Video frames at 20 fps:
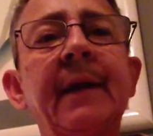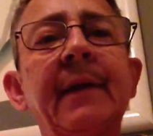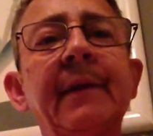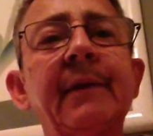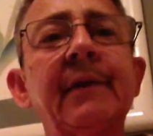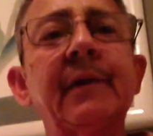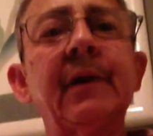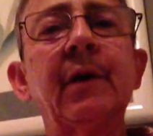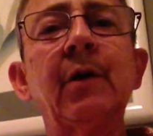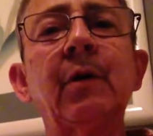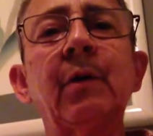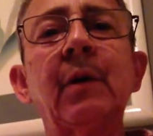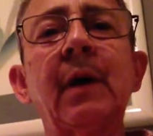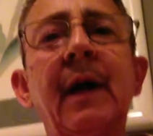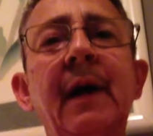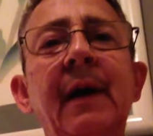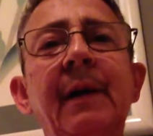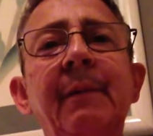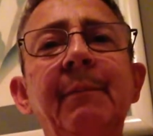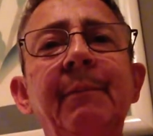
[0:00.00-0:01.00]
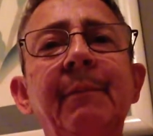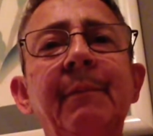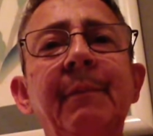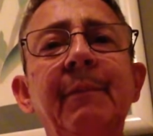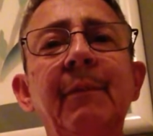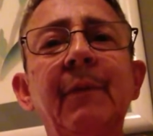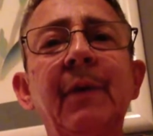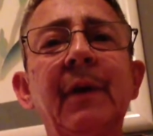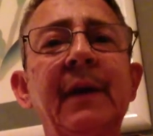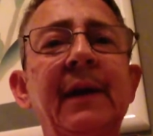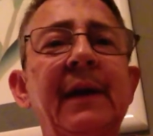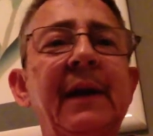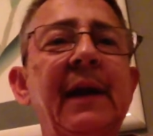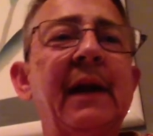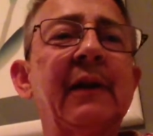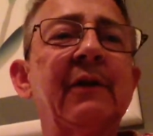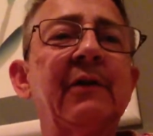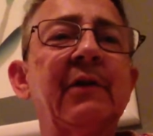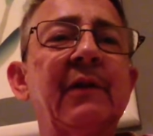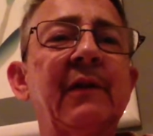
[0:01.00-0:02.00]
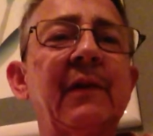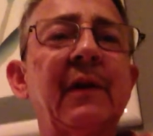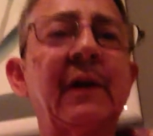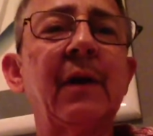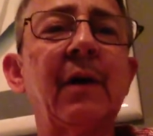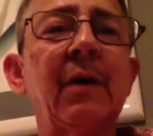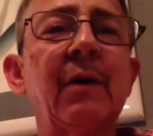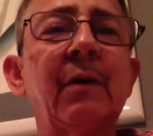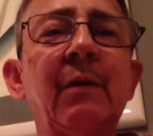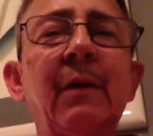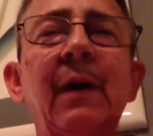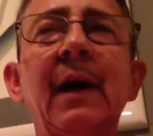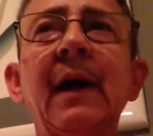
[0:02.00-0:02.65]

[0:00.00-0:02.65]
so I'm really anxious to go.